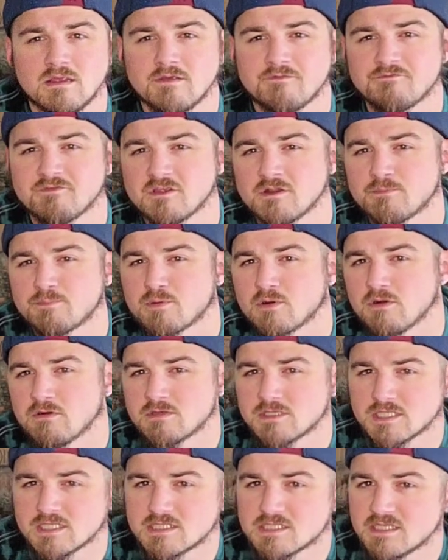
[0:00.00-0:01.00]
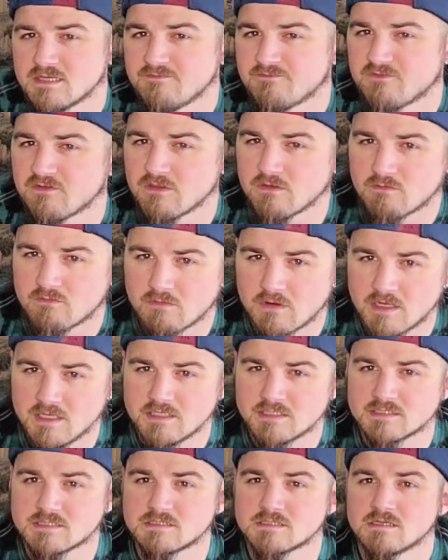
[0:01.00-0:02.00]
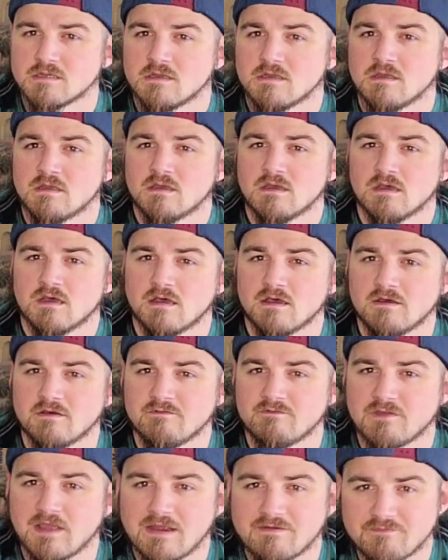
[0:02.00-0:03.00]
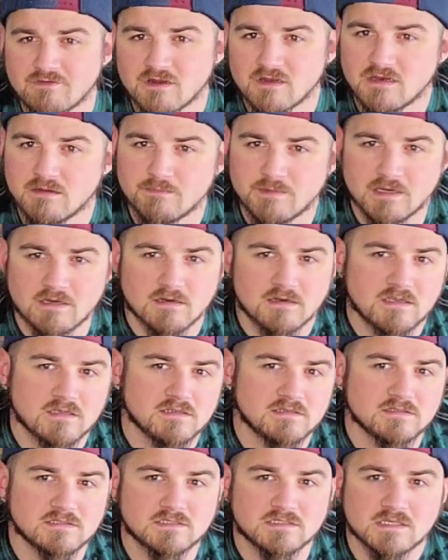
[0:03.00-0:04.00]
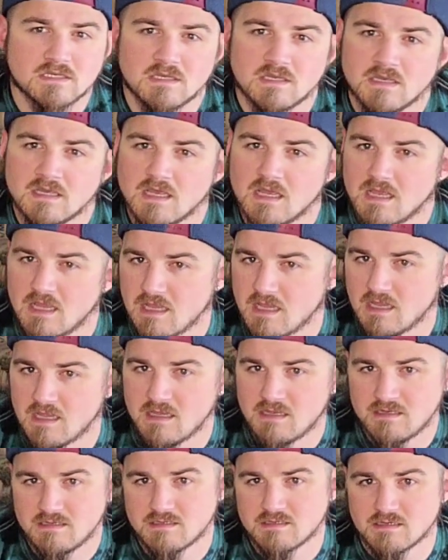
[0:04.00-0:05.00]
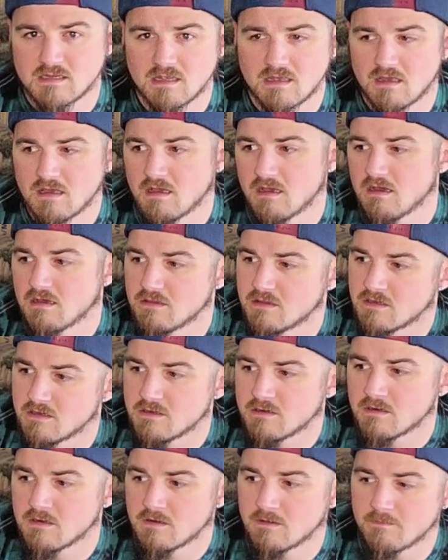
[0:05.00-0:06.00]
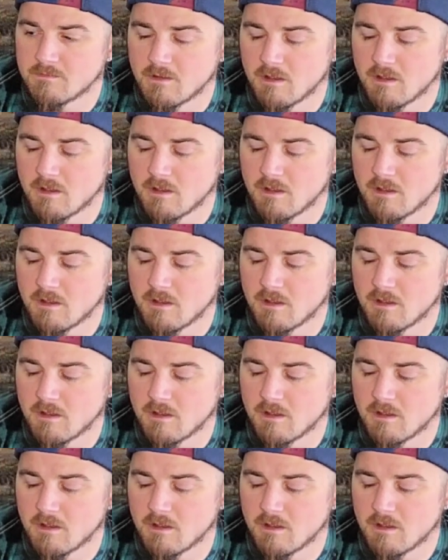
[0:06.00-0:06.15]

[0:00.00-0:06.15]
if they're protesting for the rights of African Americans and other